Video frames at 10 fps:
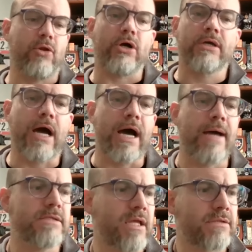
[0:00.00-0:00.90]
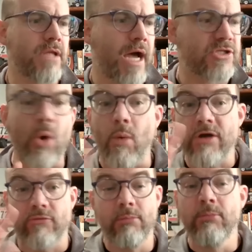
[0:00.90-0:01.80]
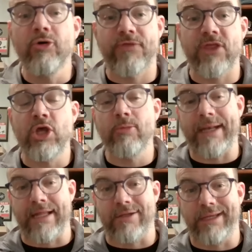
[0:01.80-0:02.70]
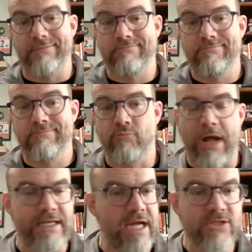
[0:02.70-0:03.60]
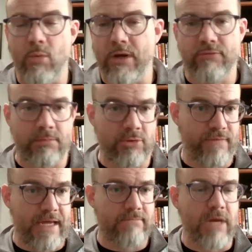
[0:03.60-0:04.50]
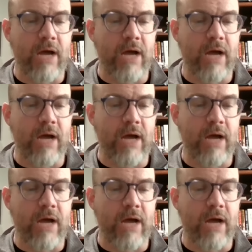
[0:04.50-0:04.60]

Look, I I don't want to remove the human element, mm-hmm. right? I don't want to remove that.